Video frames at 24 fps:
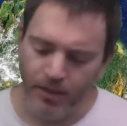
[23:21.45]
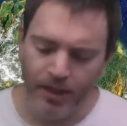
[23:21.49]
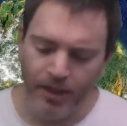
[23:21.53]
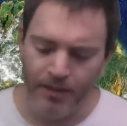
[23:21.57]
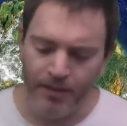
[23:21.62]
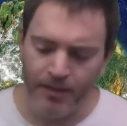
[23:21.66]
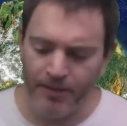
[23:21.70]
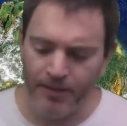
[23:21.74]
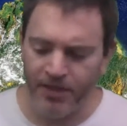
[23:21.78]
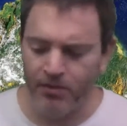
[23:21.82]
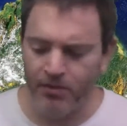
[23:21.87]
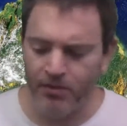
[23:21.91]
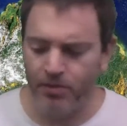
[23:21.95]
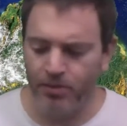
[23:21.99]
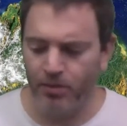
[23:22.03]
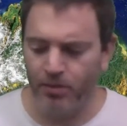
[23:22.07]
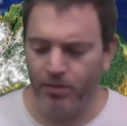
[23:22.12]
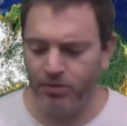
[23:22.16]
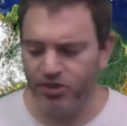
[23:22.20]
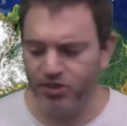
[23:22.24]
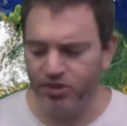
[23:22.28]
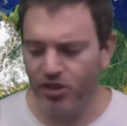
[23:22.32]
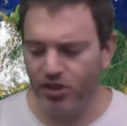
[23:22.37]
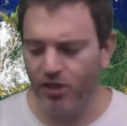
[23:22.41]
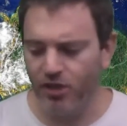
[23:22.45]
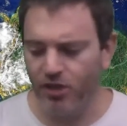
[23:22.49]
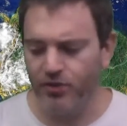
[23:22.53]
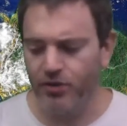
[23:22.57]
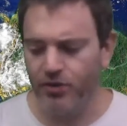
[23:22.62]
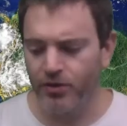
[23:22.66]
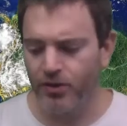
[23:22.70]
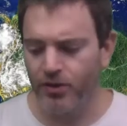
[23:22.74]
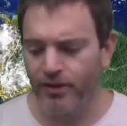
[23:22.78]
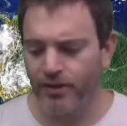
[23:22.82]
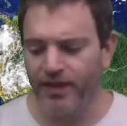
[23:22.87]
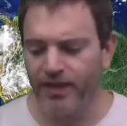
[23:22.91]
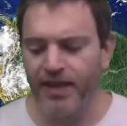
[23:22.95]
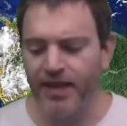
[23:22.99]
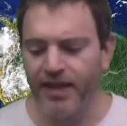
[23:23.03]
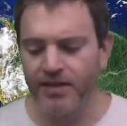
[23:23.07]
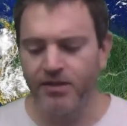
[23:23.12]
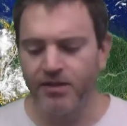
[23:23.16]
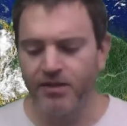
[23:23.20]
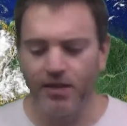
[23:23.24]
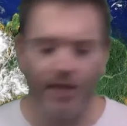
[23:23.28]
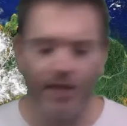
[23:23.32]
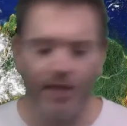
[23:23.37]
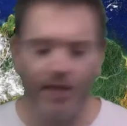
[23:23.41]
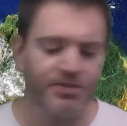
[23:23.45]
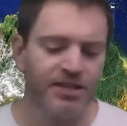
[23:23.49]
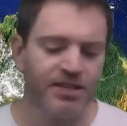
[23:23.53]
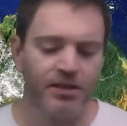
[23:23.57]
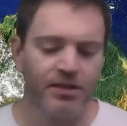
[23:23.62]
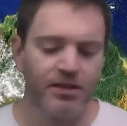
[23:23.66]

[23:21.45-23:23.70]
make you a published author and then upsell